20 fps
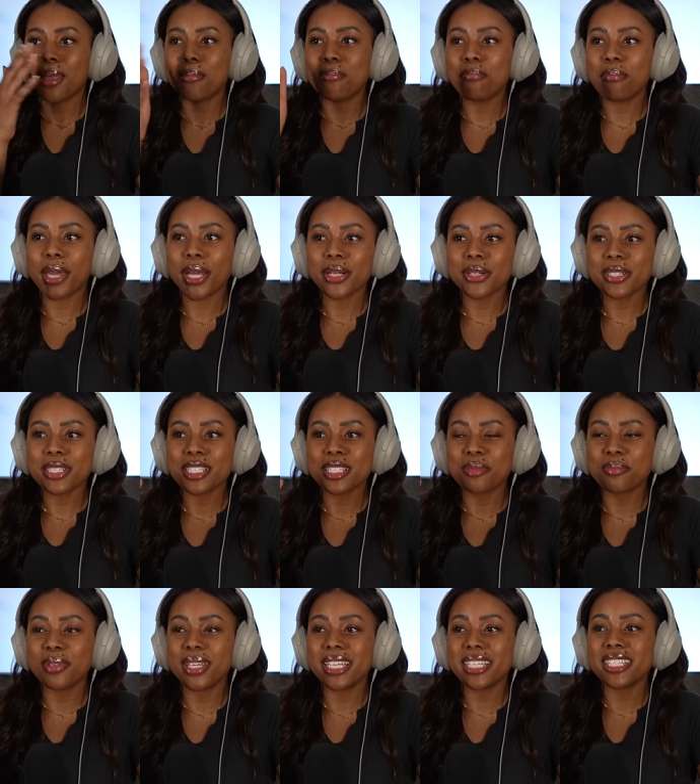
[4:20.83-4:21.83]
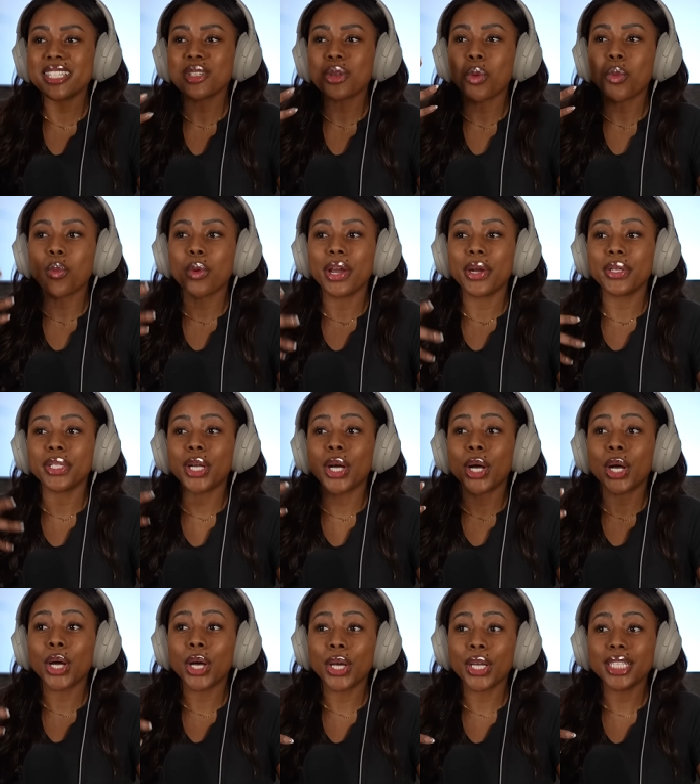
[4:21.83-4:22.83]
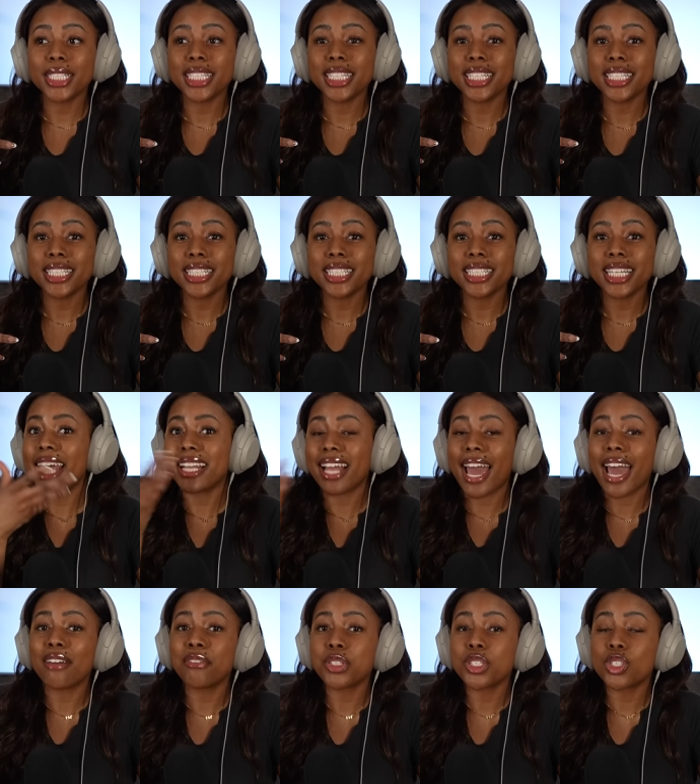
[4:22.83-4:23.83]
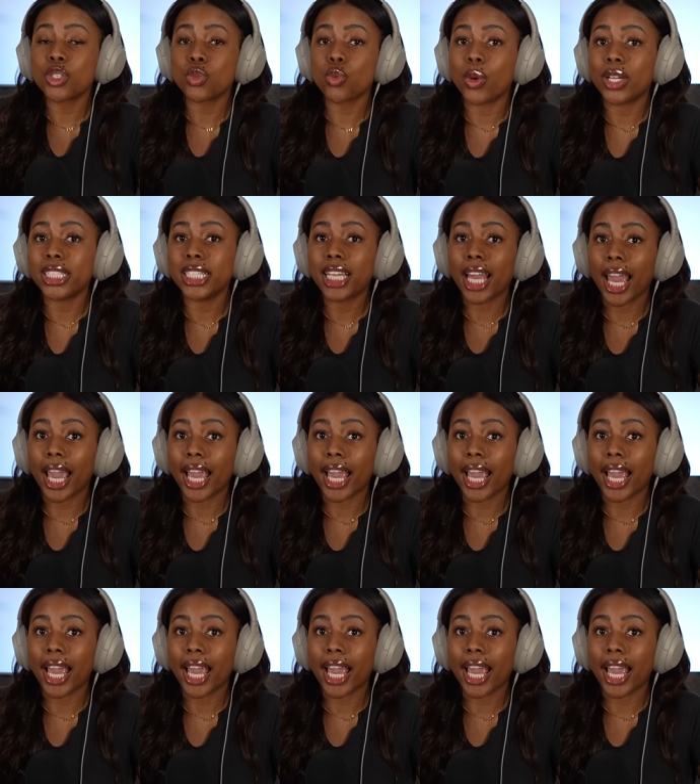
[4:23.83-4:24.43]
Embarrassment wearing a hoodie and having sweaty